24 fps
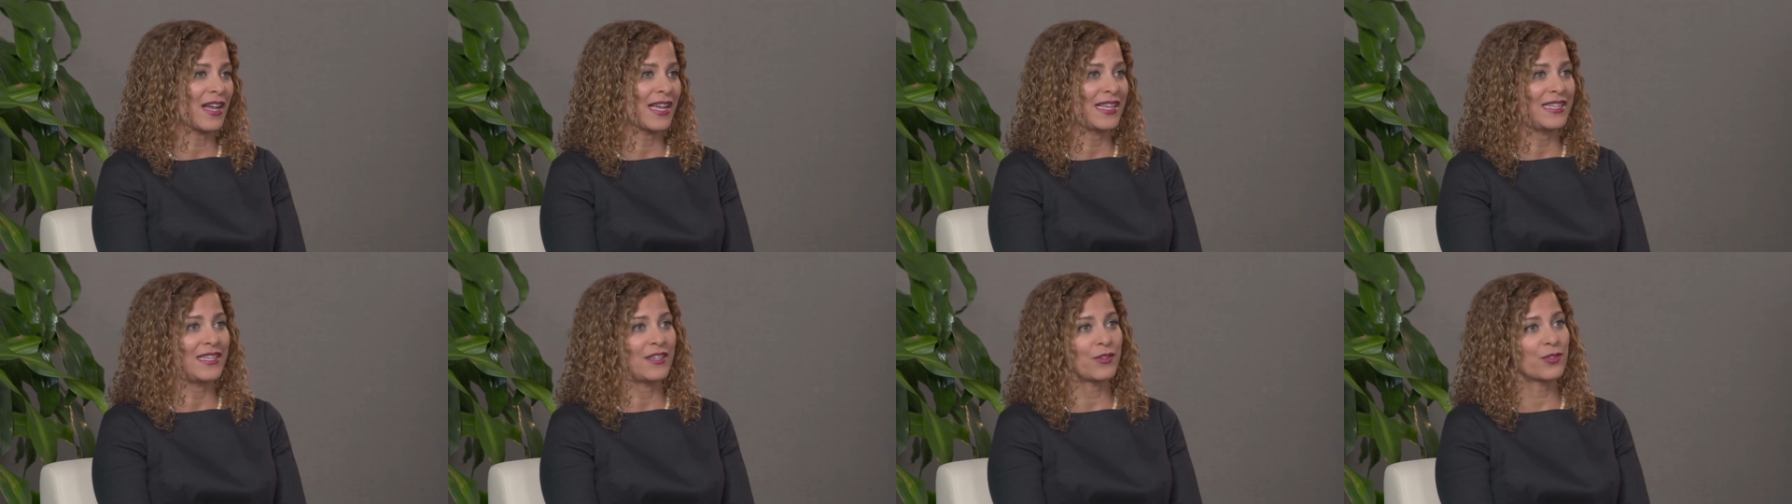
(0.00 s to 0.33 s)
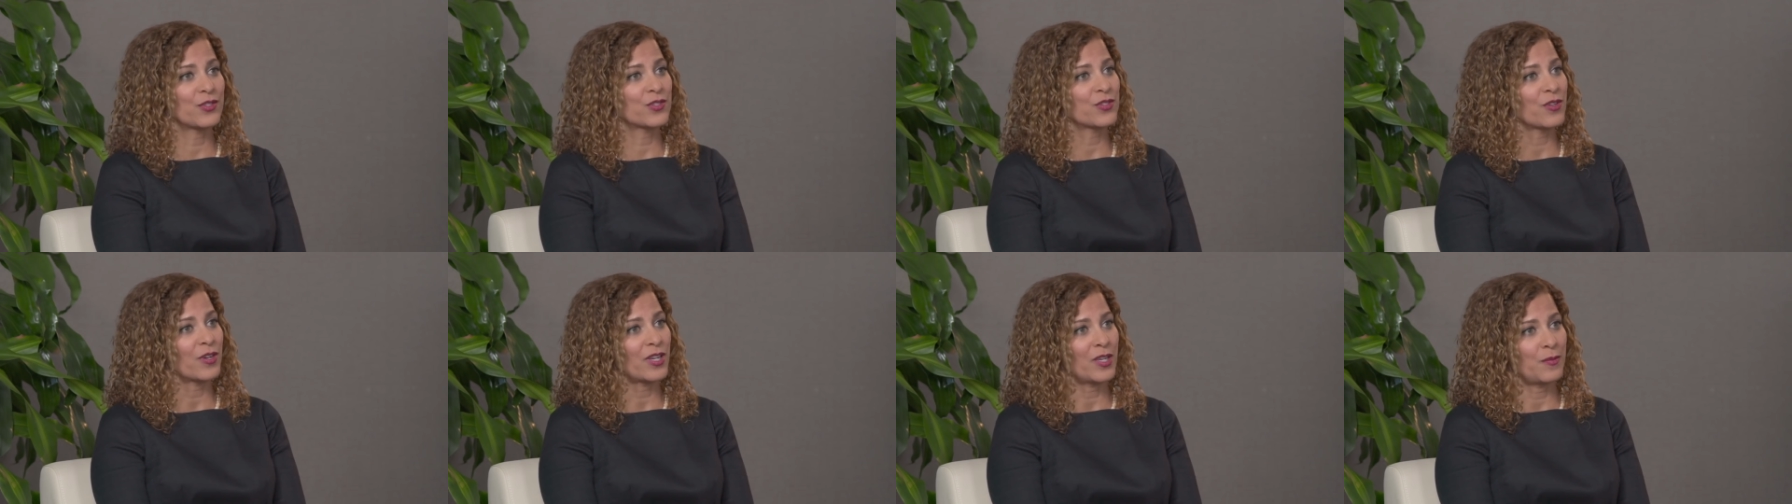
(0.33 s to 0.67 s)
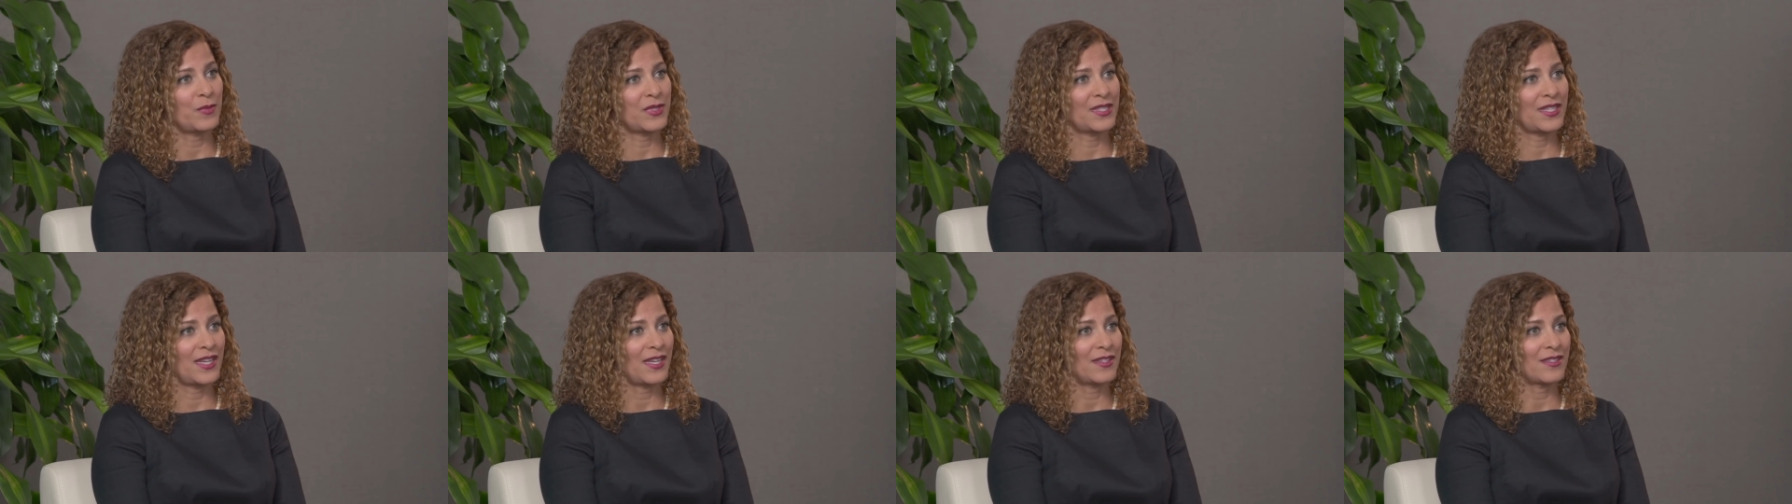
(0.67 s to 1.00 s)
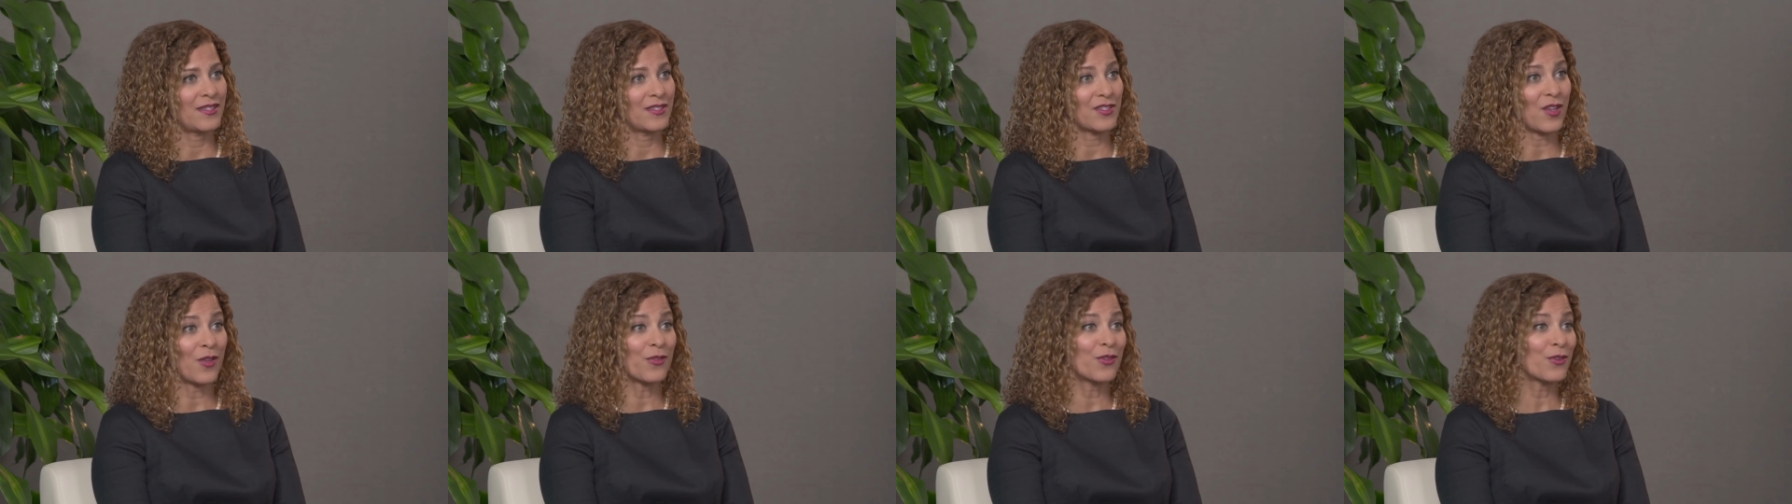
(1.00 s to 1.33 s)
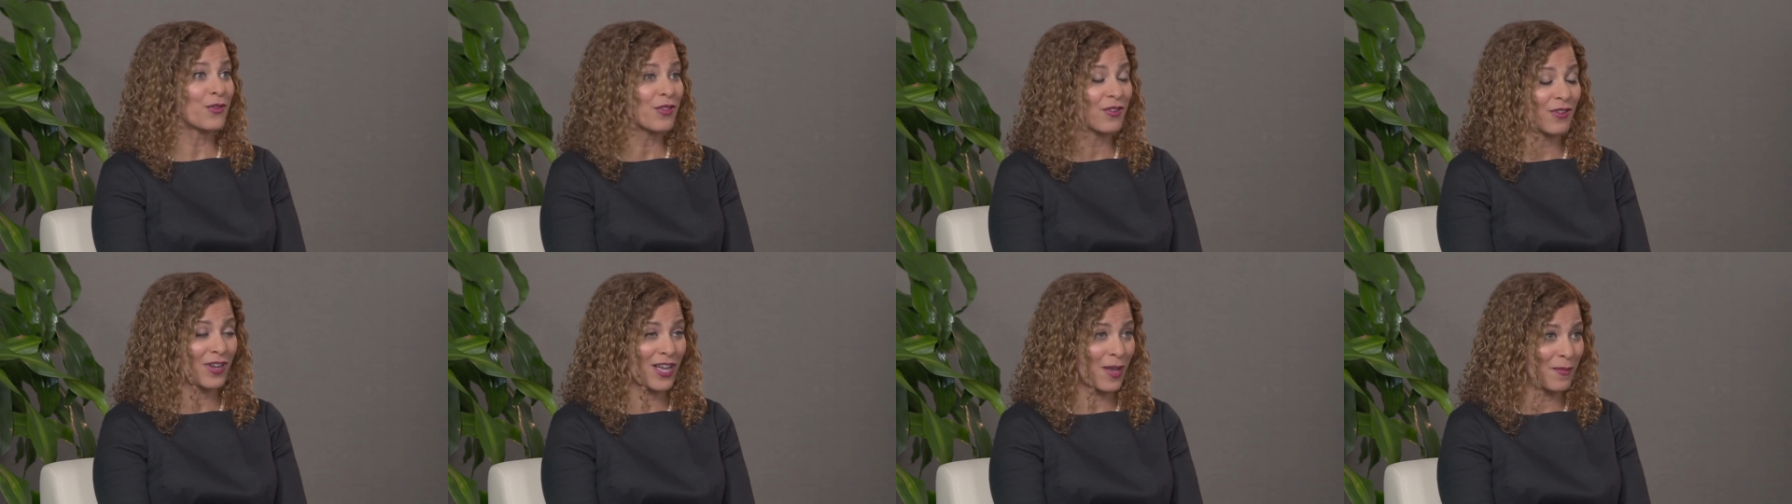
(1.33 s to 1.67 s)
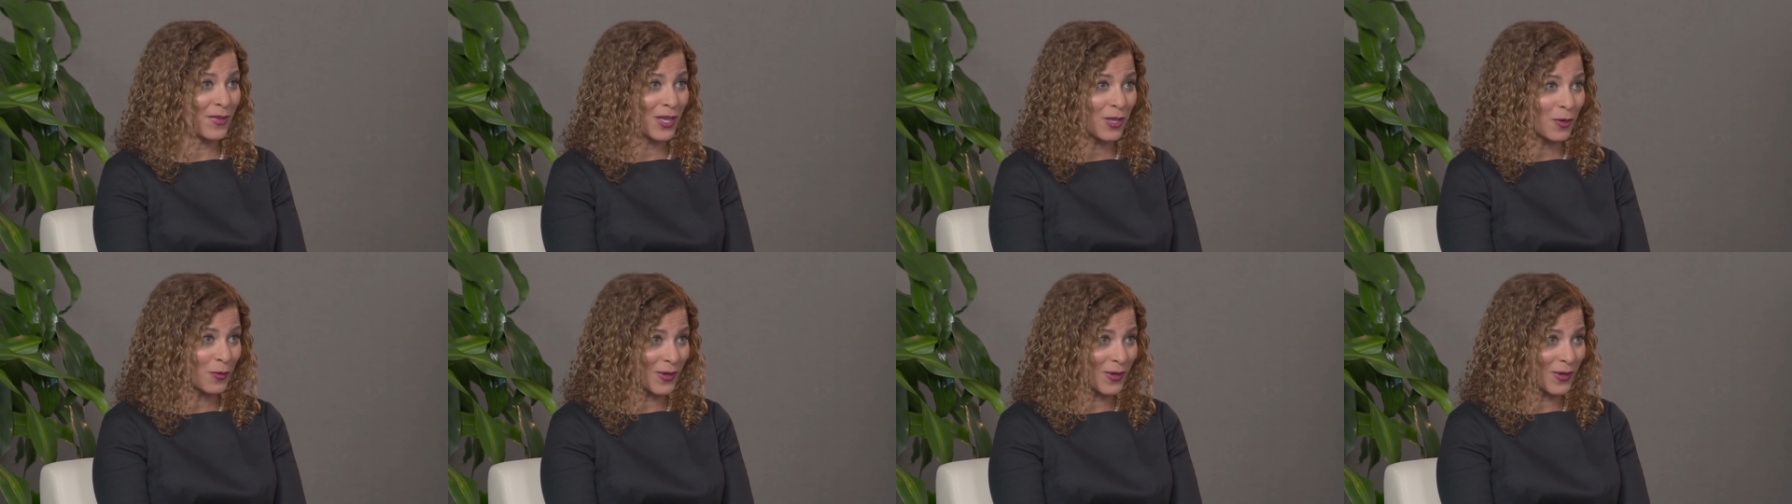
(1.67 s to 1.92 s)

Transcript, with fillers: ideal circumstances, although they're coming